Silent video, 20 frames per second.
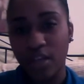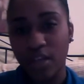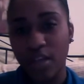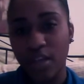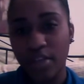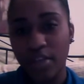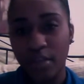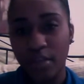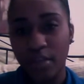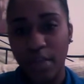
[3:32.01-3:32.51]

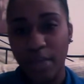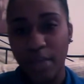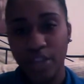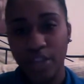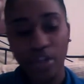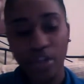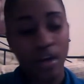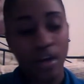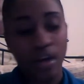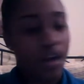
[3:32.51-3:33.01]
nothing
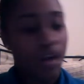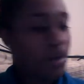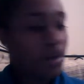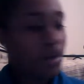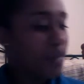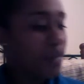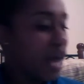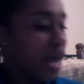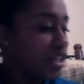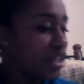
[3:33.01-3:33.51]
major,
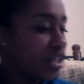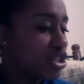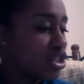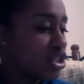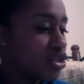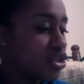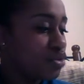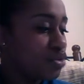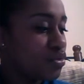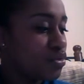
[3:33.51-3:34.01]
but I just
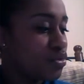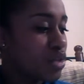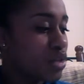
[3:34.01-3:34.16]
use